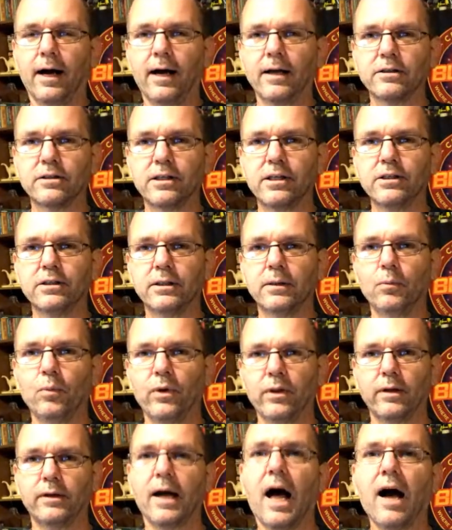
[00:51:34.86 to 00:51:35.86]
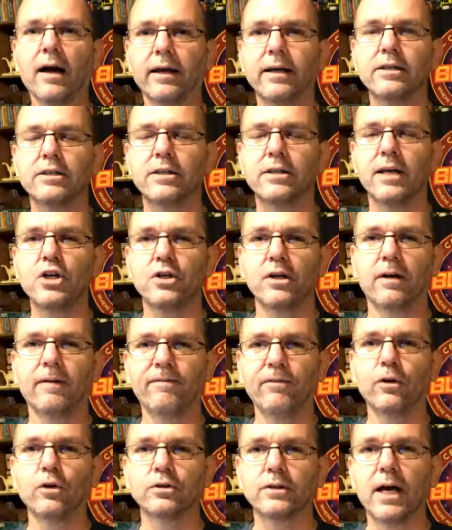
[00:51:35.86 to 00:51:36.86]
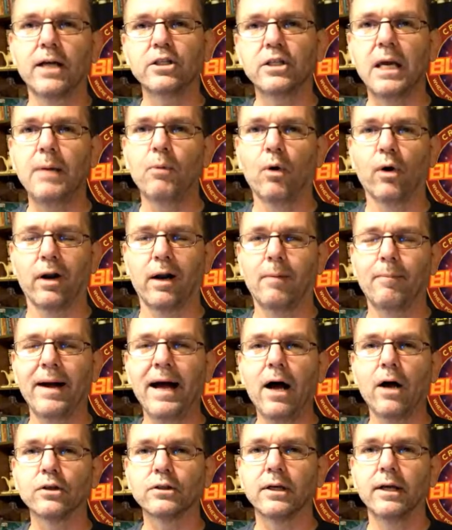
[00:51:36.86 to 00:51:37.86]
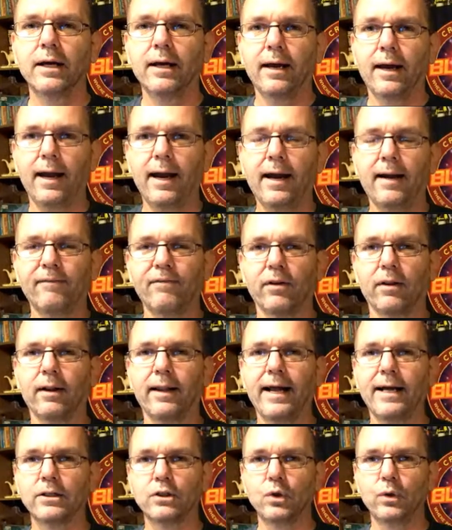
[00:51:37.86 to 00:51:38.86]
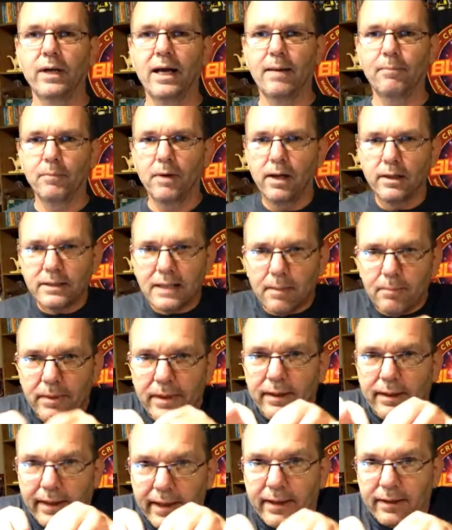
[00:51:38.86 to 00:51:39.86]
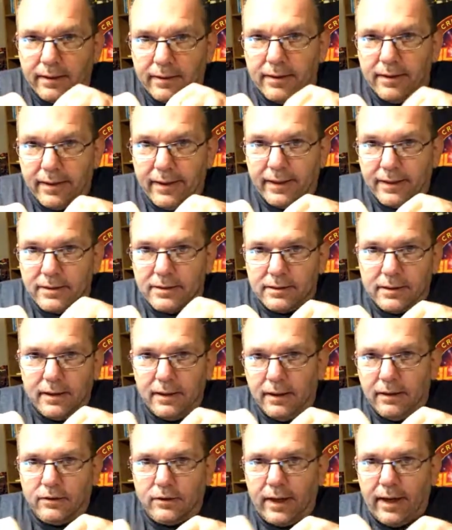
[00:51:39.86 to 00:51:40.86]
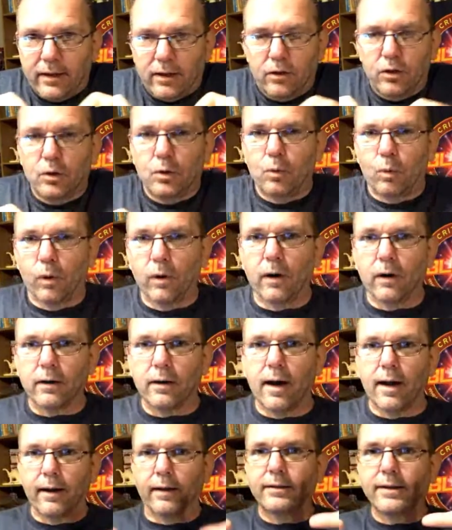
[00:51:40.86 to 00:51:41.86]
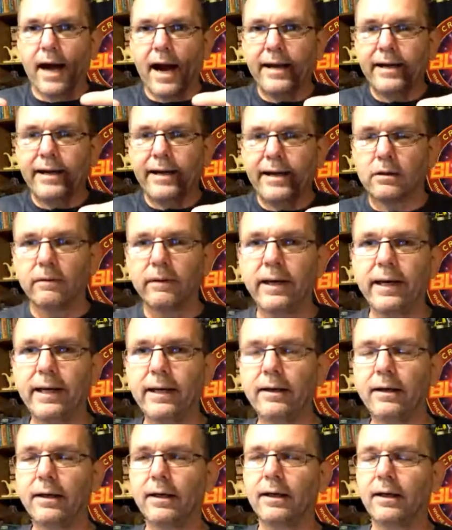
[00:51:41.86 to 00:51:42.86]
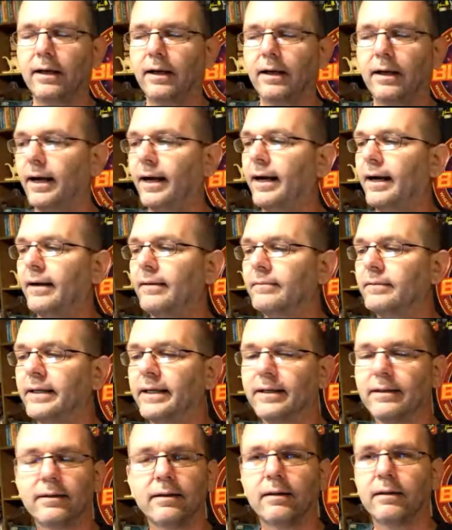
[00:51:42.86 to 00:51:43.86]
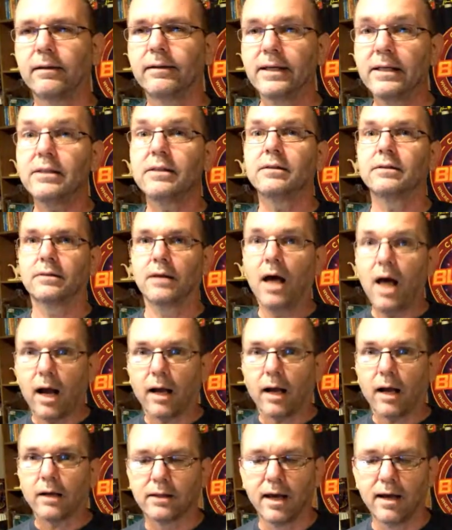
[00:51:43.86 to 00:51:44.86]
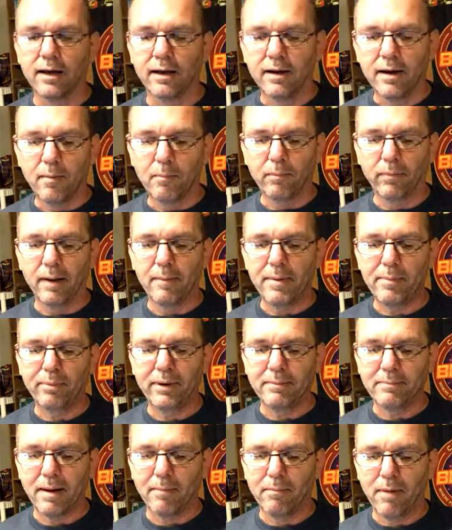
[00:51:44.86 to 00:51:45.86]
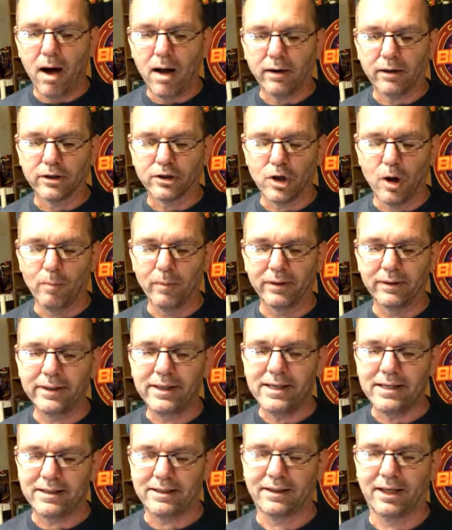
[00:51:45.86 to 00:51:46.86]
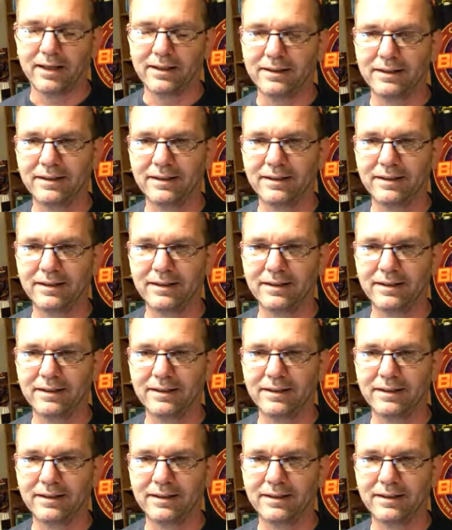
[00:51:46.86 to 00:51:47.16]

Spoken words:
system with a docking station and a full-size keyboard and a mouse. And for the last 2.5 months, I've been like this, trying to do work on a tiny screen. Like, this sucks. Let me bring my monitors home at least.